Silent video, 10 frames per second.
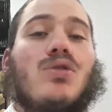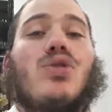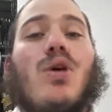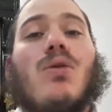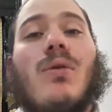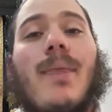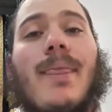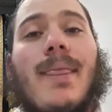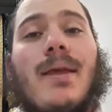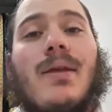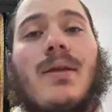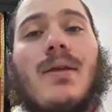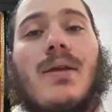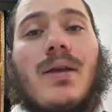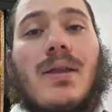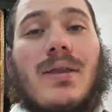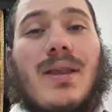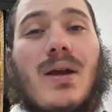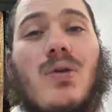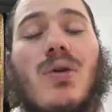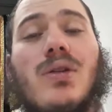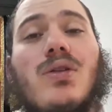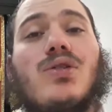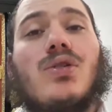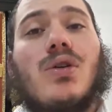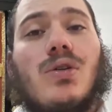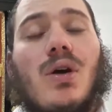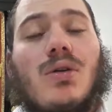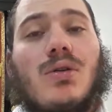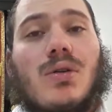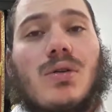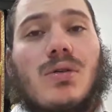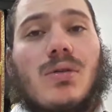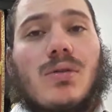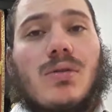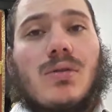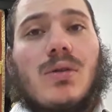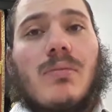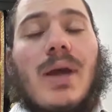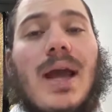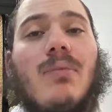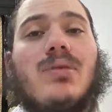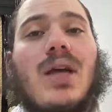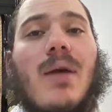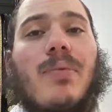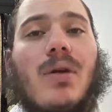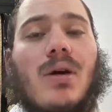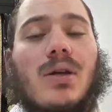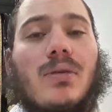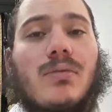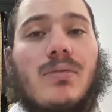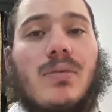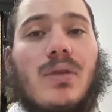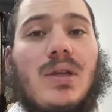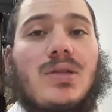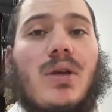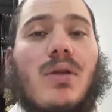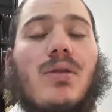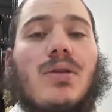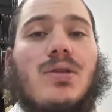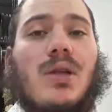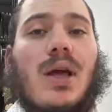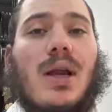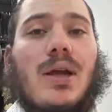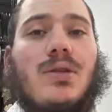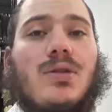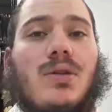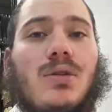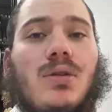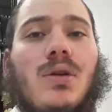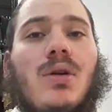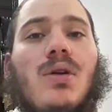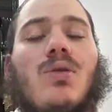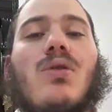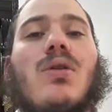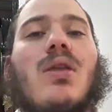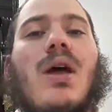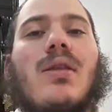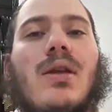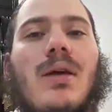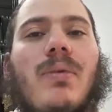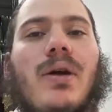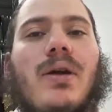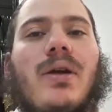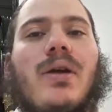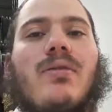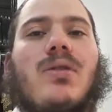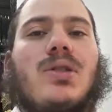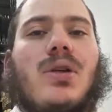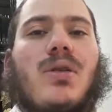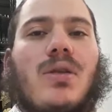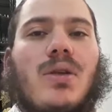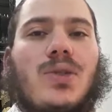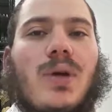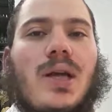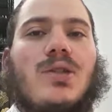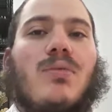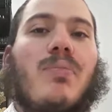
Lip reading: So, according to the Shulchan Aruch, Be'emtza Aparakim, these are the things you're allowed to answer. According to the Alter Rebbe, these are the things you answer.